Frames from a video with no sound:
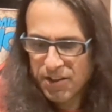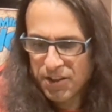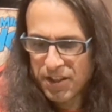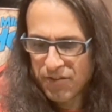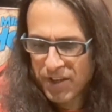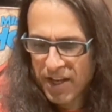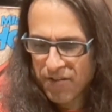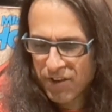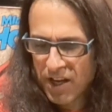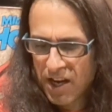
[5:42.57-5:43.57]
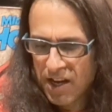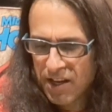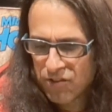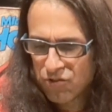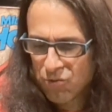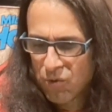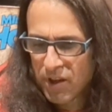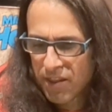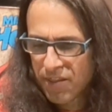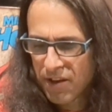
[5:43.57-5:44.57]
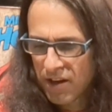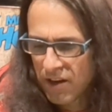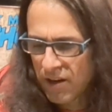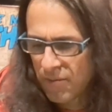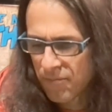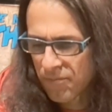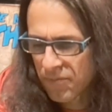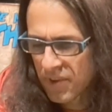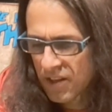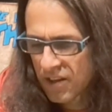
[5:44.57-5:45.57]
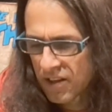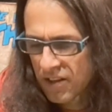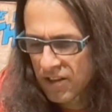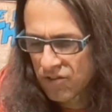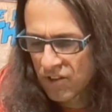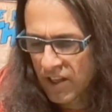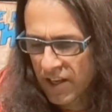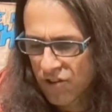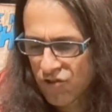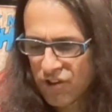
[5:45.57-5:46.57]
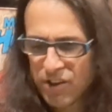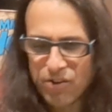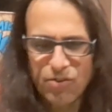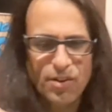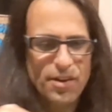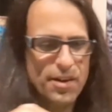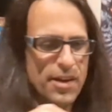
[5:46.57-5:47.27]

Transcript: You even have guys with, let's say, like a shield.